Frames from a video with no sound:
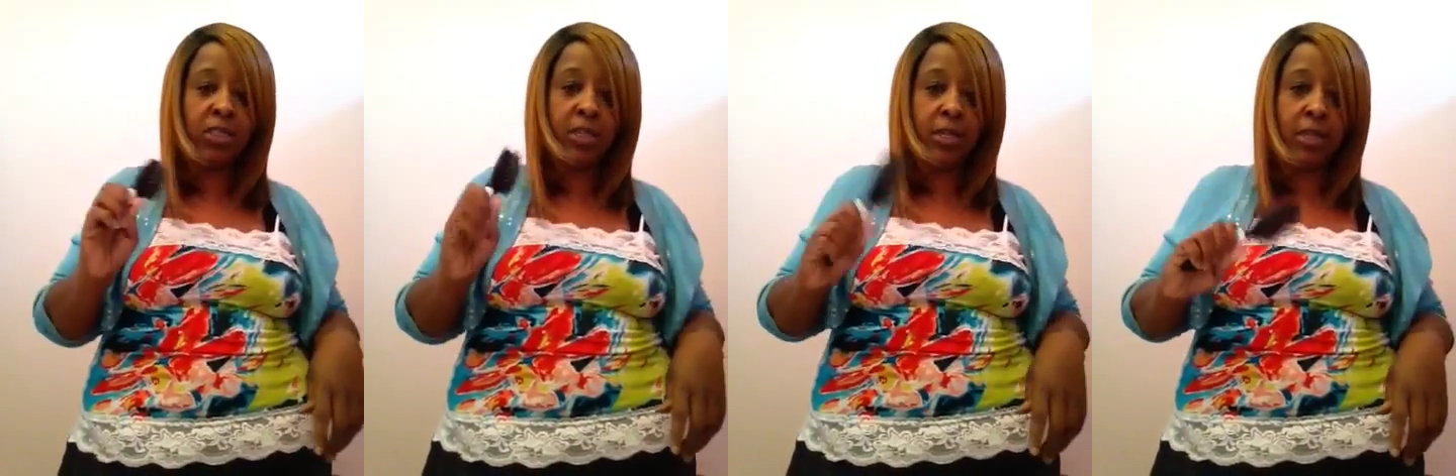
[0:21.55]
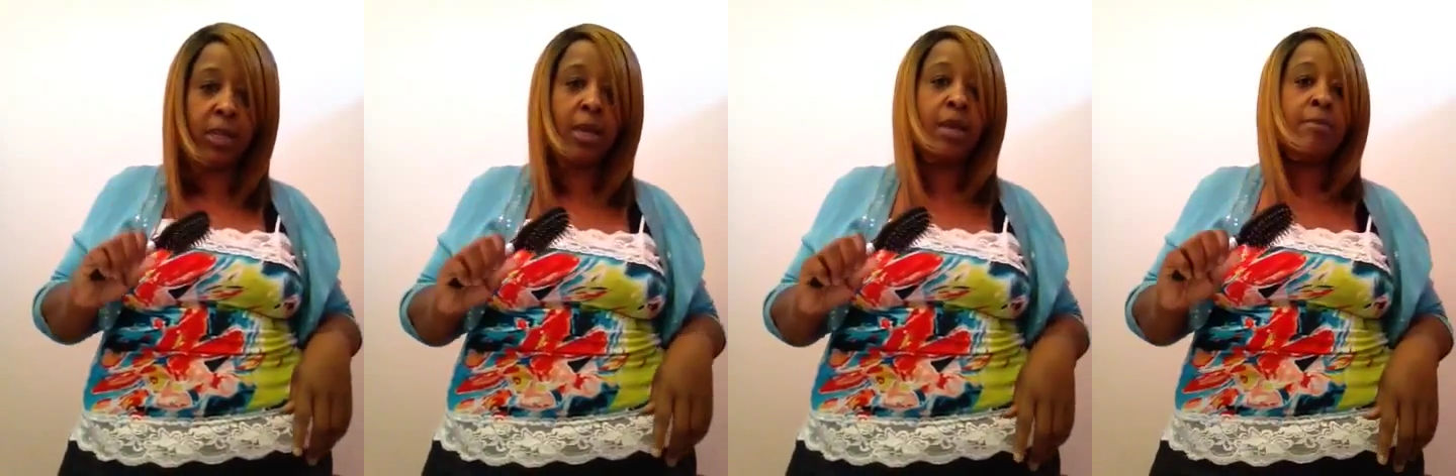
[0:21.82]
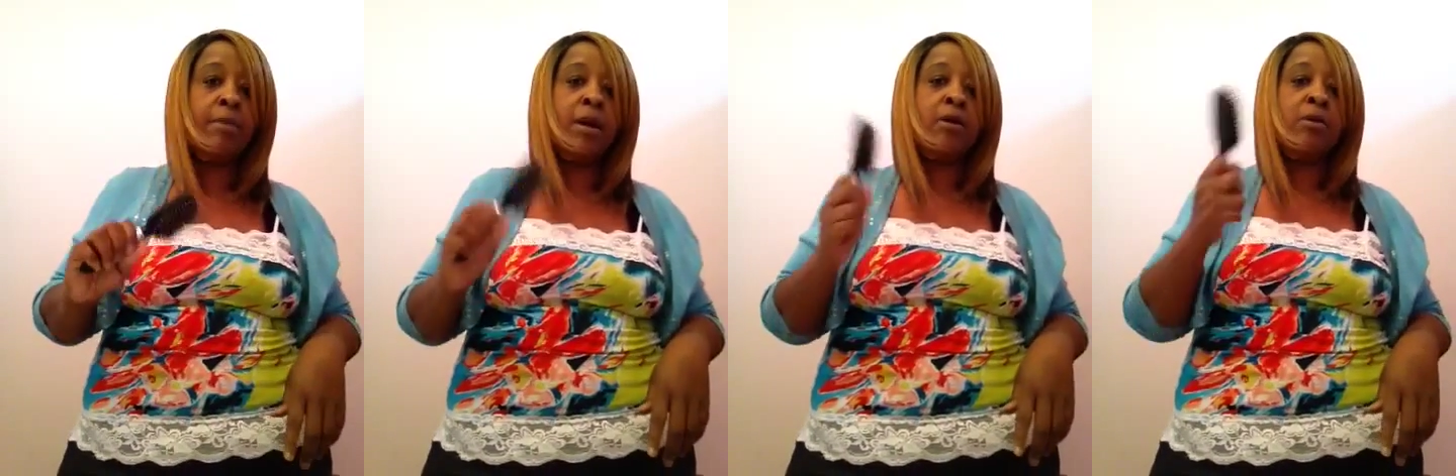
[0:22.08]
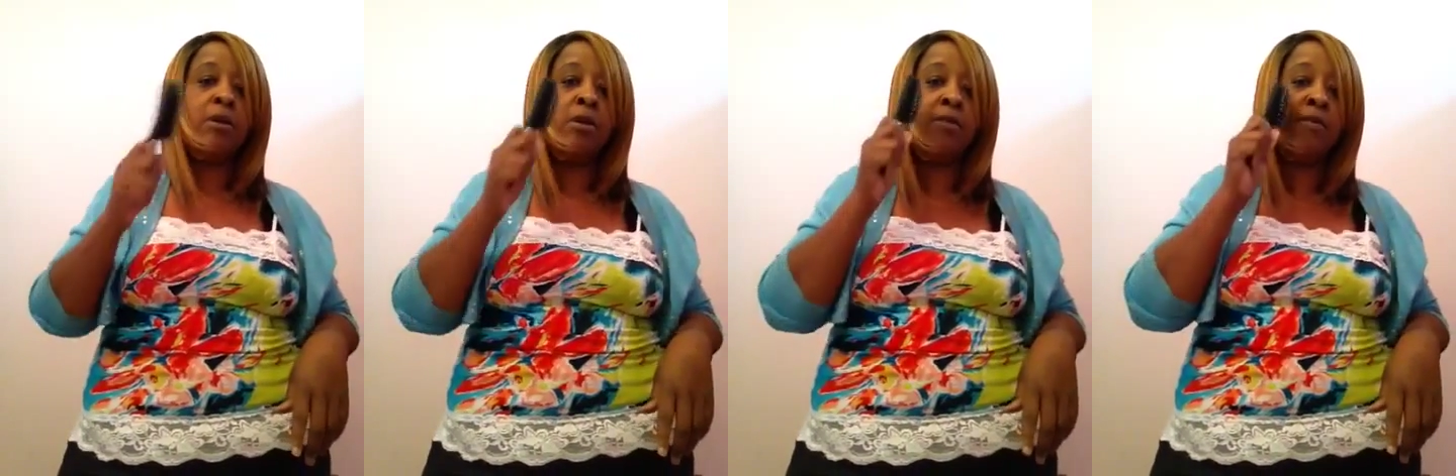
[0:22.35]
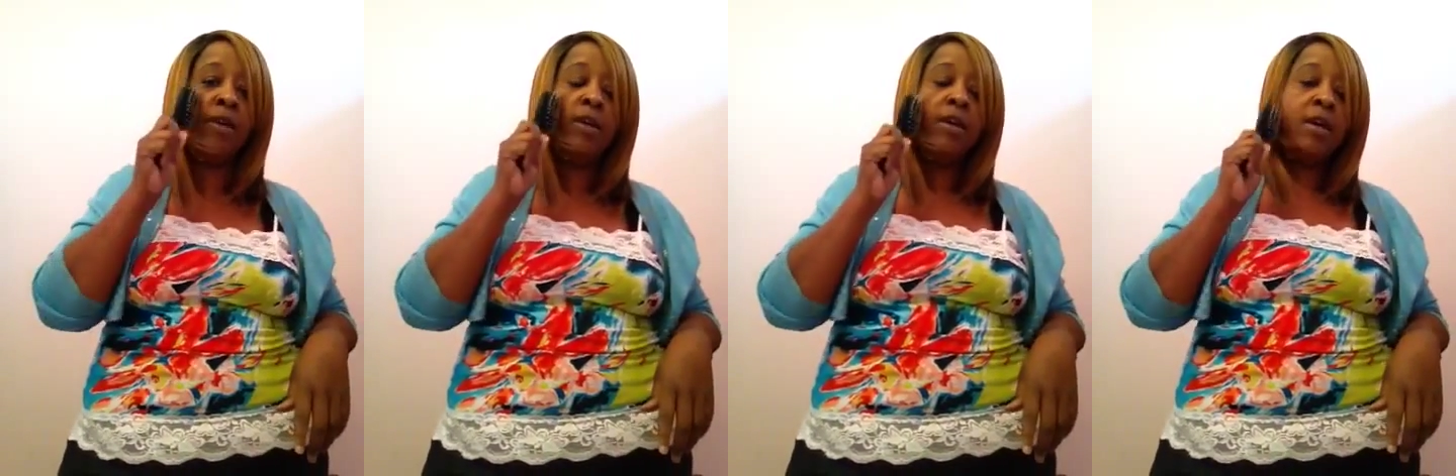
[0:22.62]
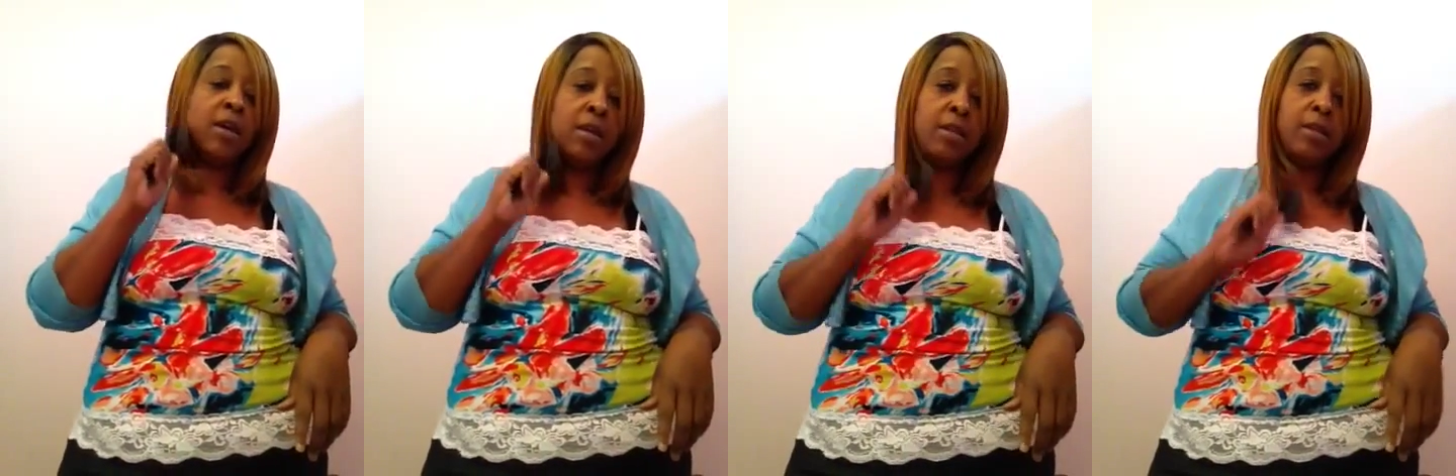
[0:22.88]
that it came out of
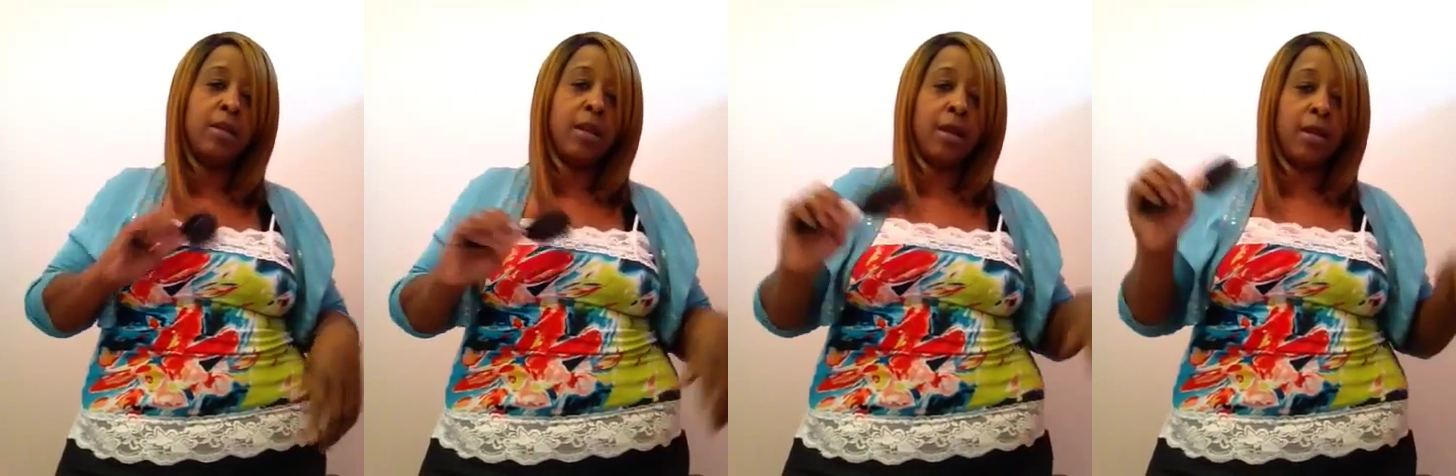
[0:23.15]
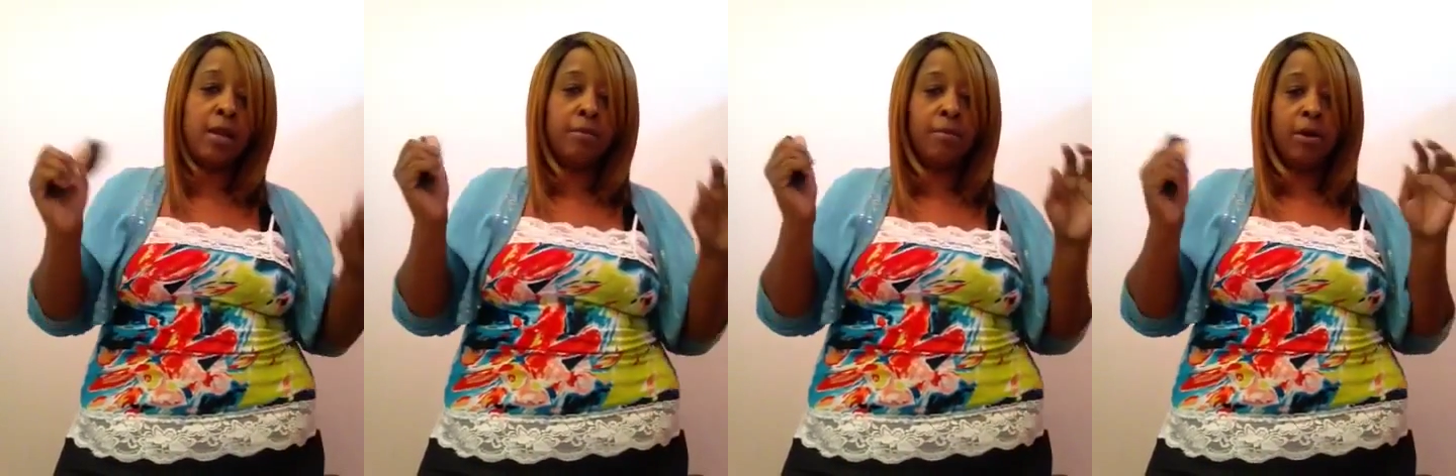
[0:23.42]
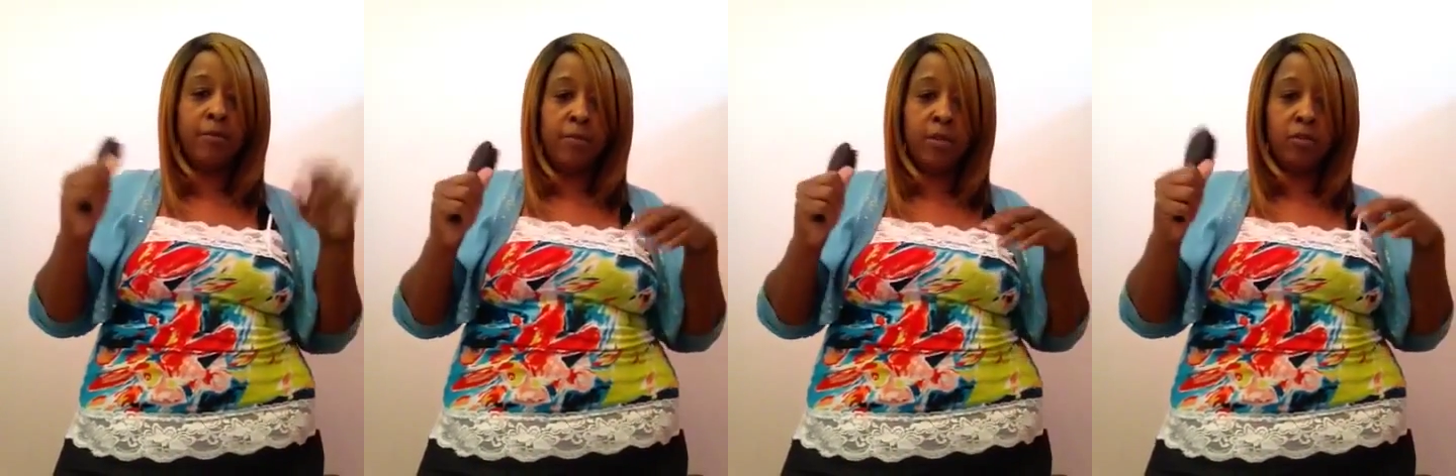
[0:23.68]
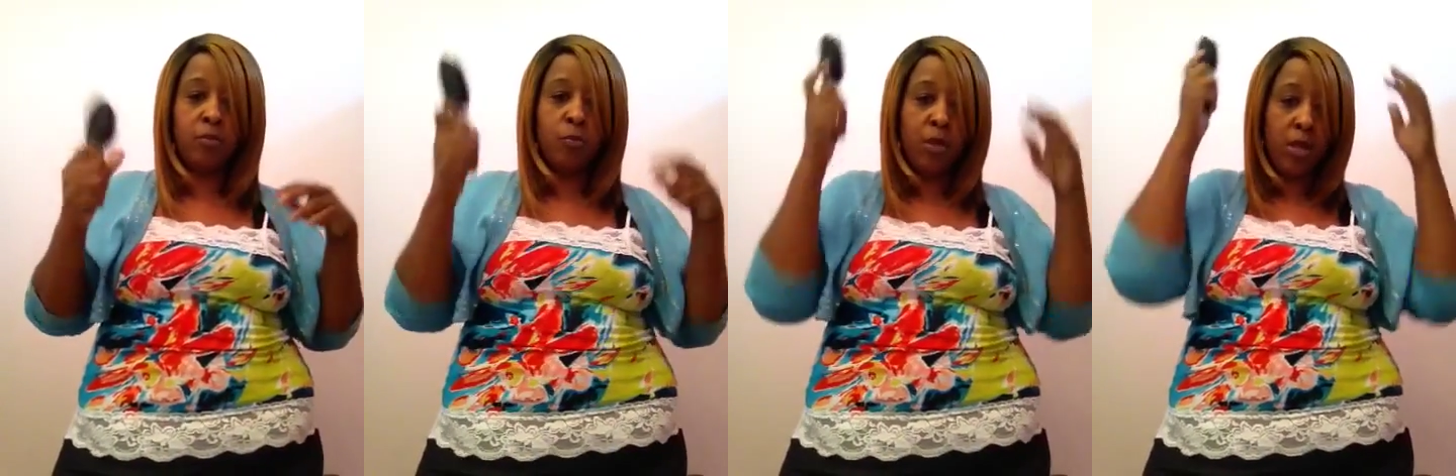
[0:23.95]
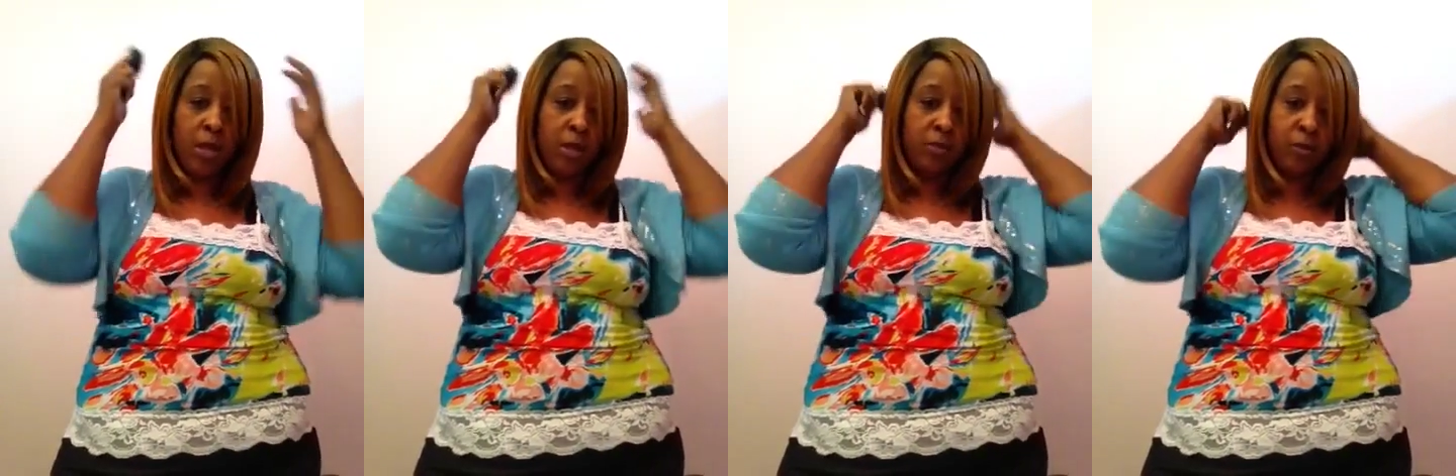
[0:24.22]
and the name of this wig.